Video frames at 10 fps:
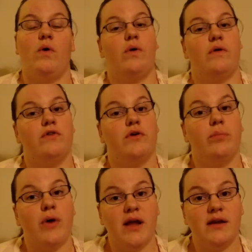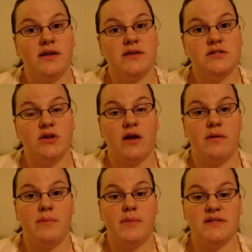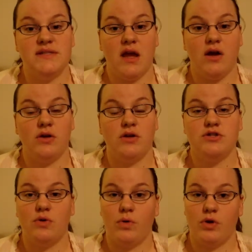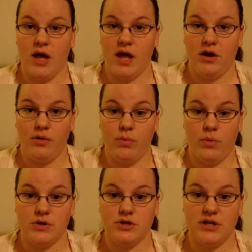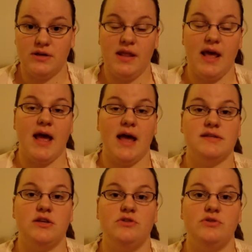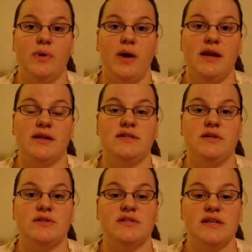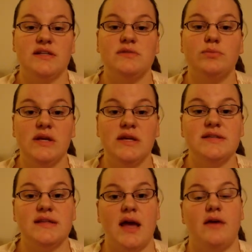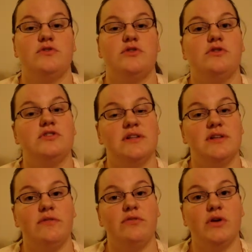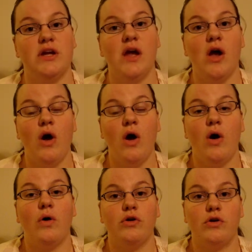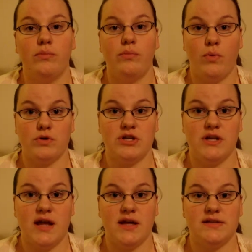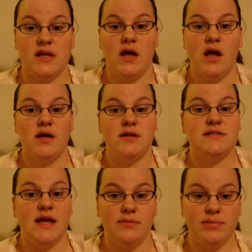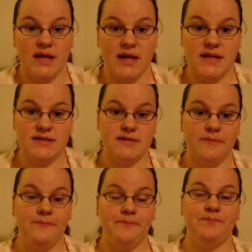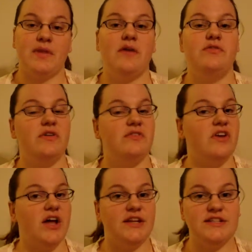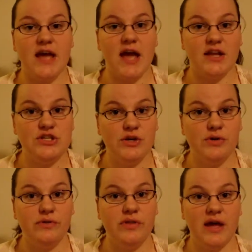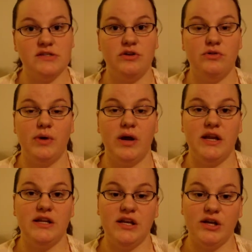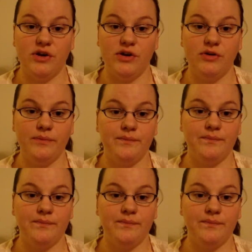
Or if you're pregnant, you had a miscarriage, or you had an abortion, they ask you to wait until 6 weeks after your delivery or your abortion has taken place. If you've gotten a tattoo, they ask you to wait a year.